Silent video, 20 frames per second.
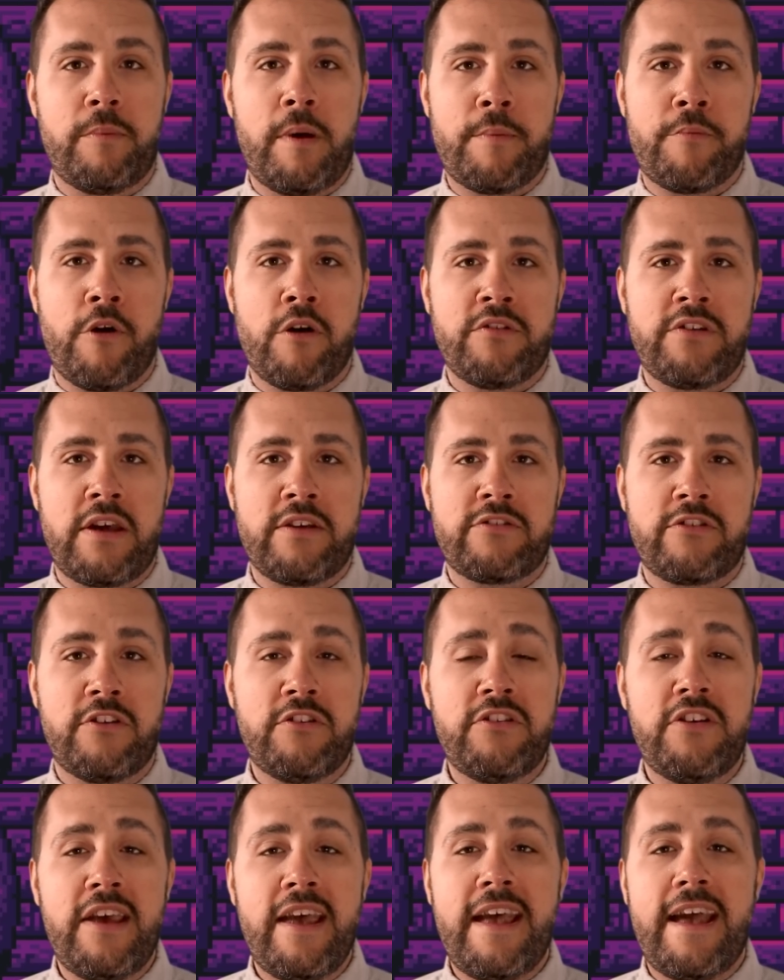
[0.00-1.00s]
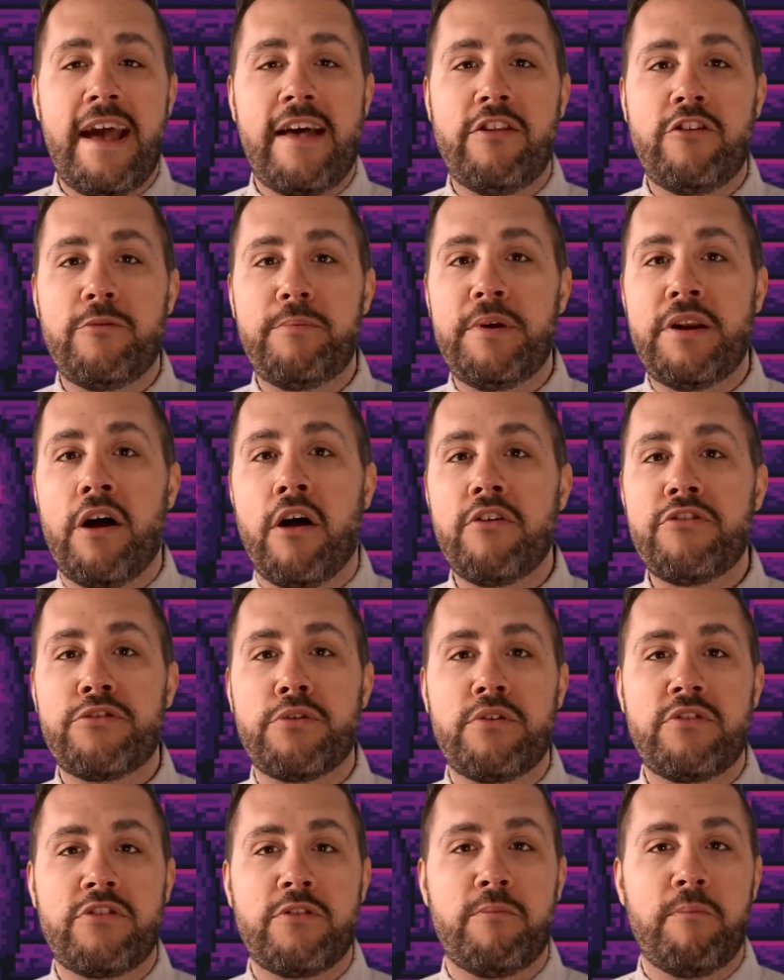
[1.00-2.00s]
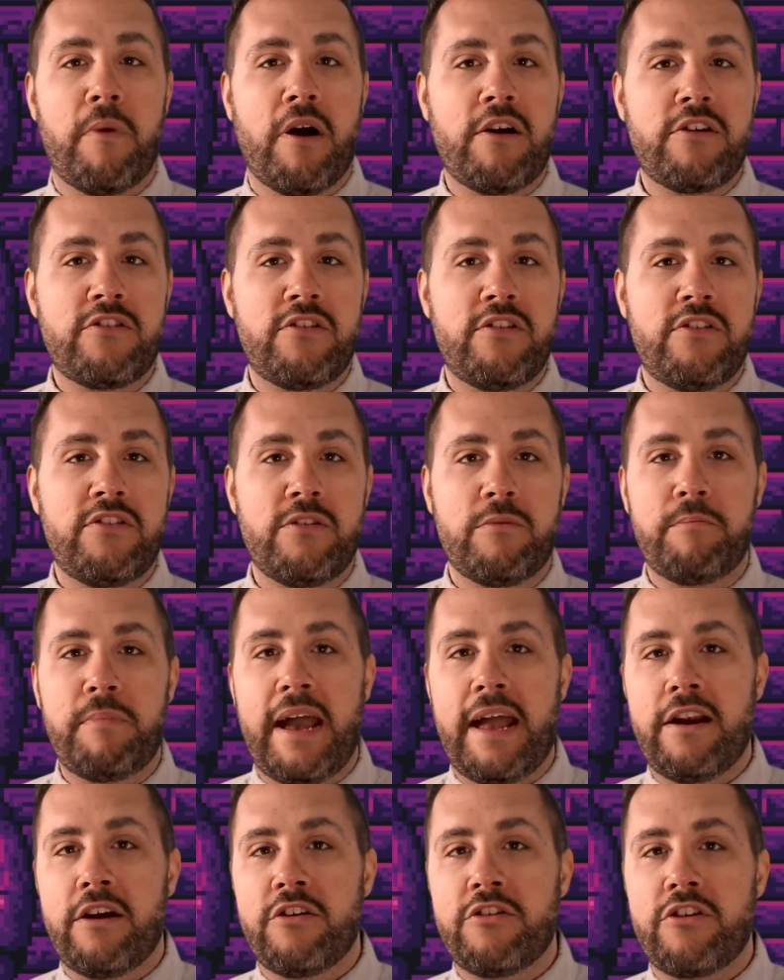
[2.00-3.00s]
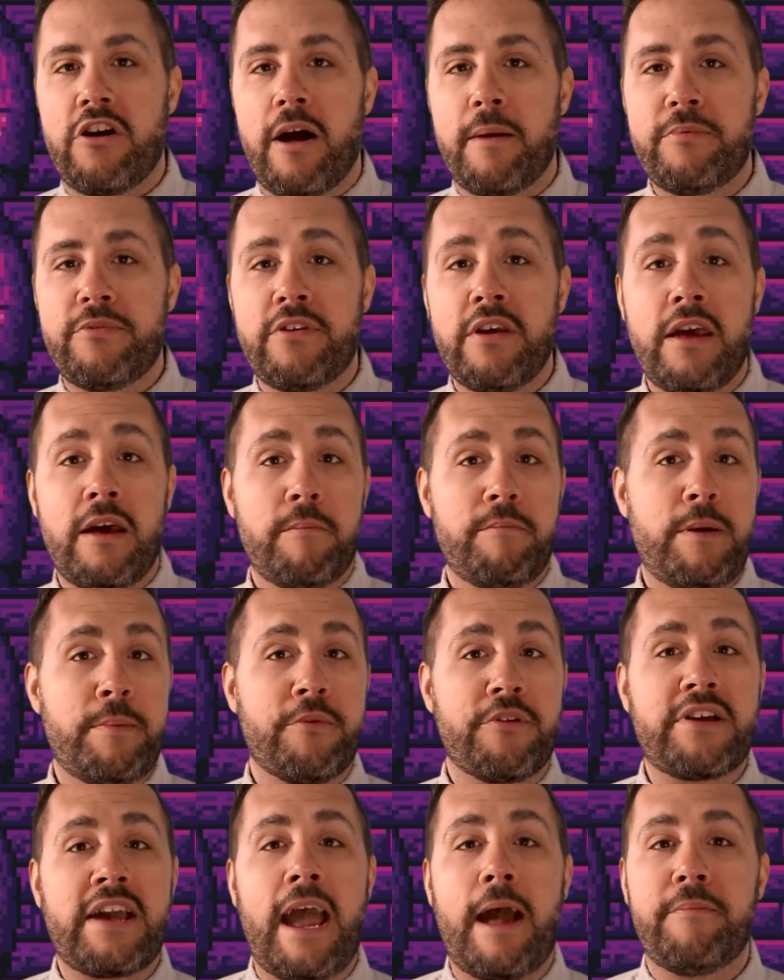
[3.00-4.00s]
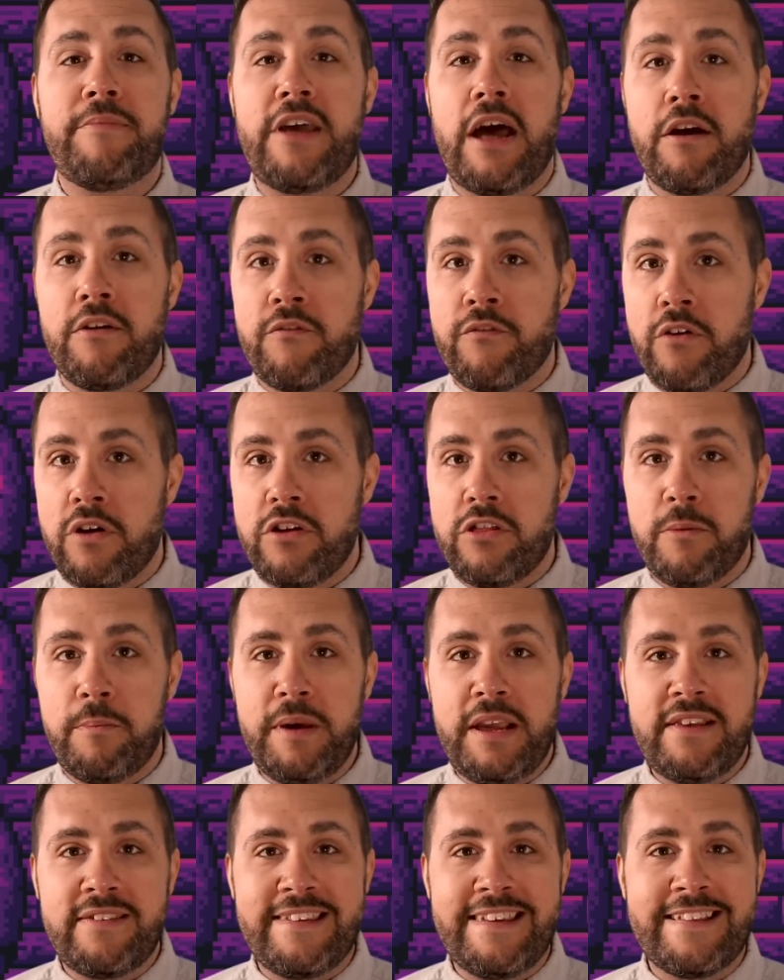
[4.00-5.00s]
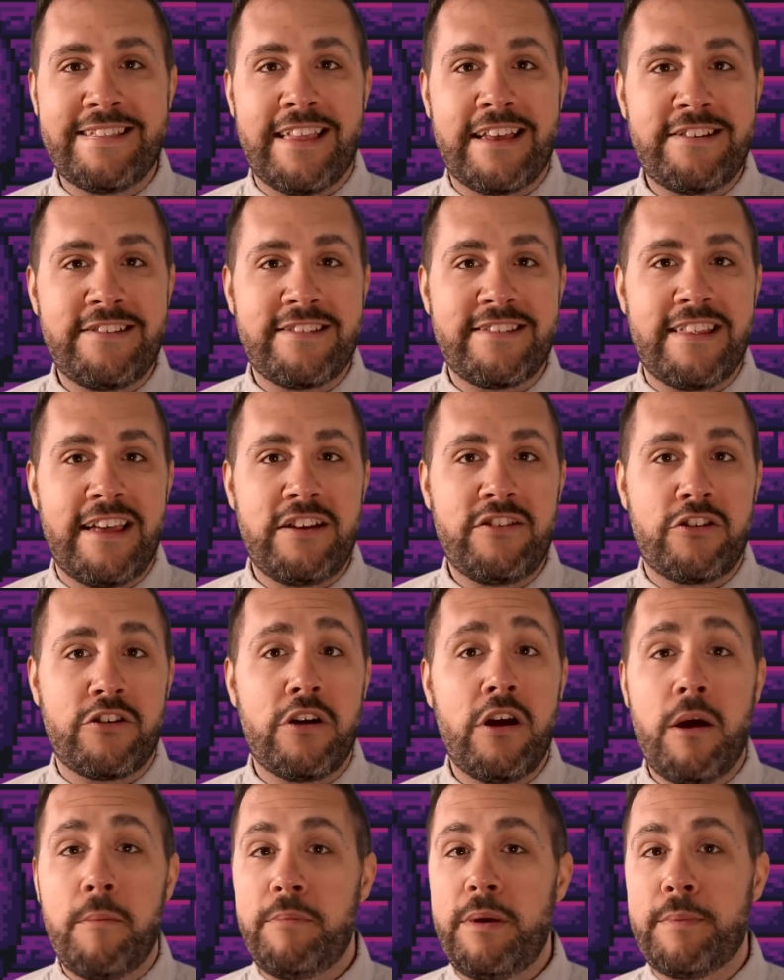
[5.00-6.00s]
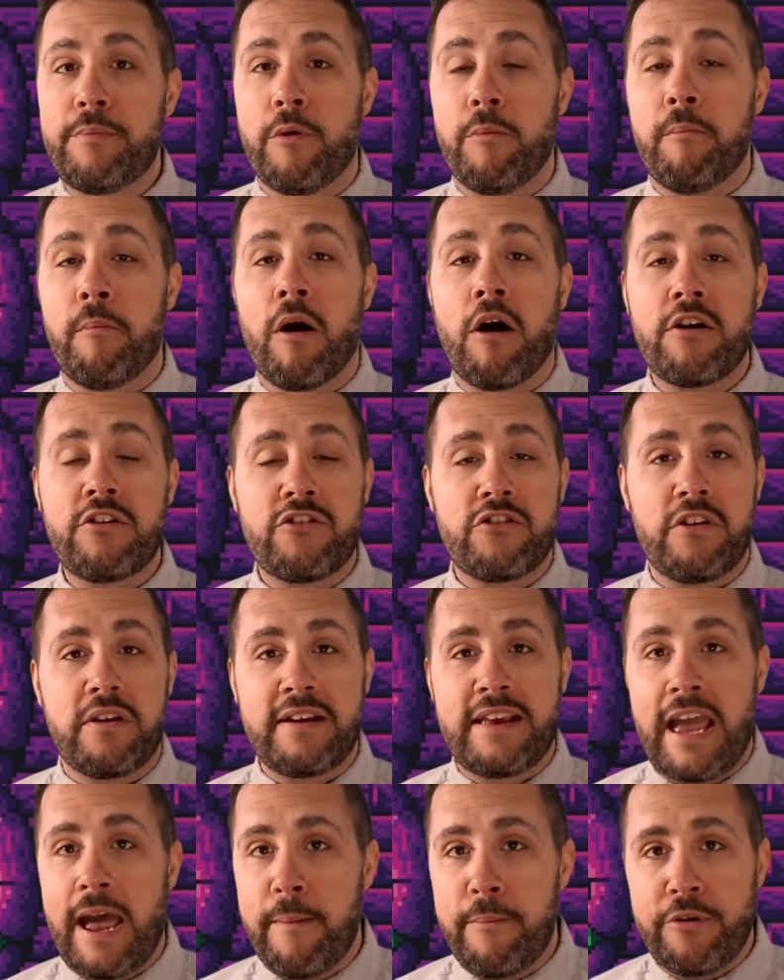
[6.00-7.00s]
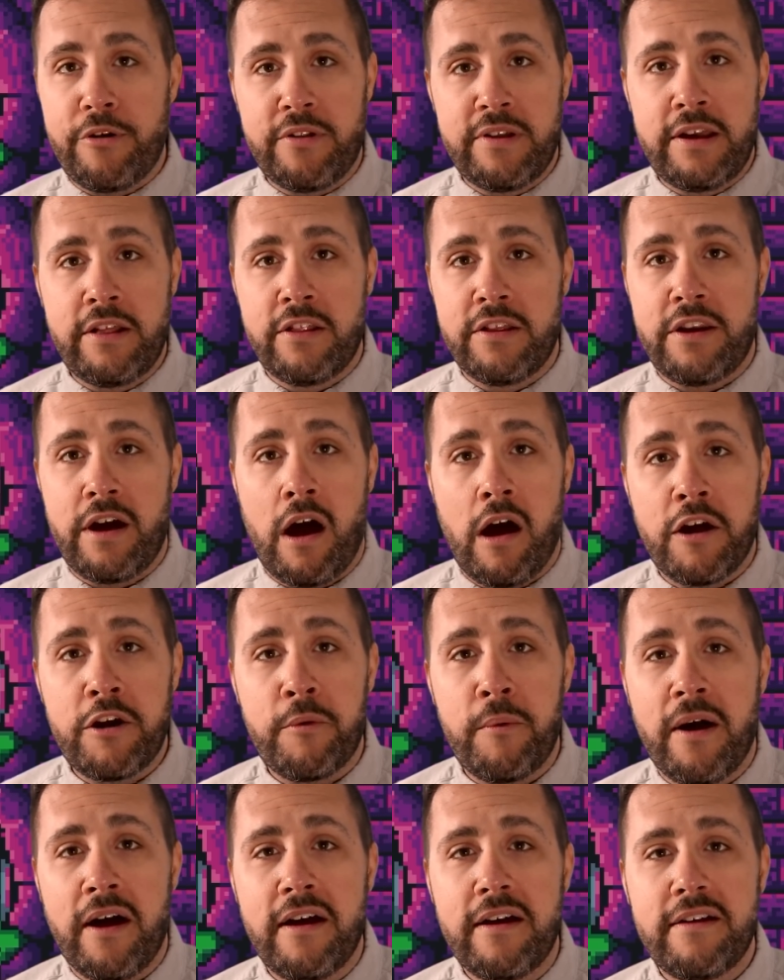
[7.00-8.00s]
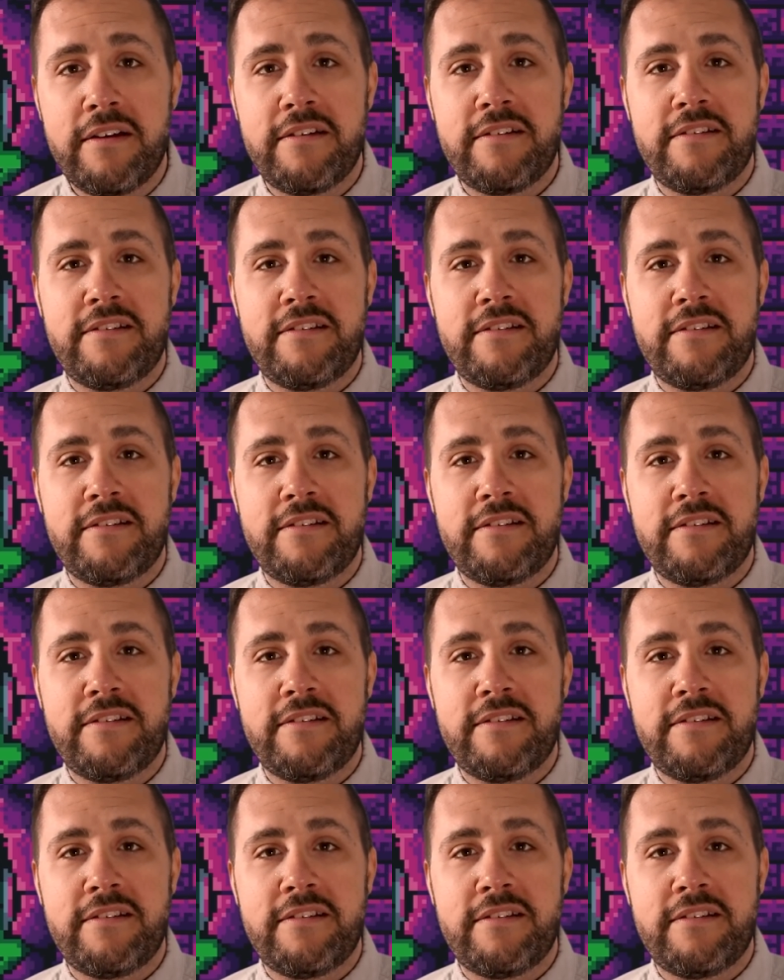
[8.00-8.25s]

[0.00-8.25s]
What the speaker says: by protesters, and there's been all sorts of marches and banner drops. People camped out in front of the BC legislature. People marched on Capitol Hill in Ottawa.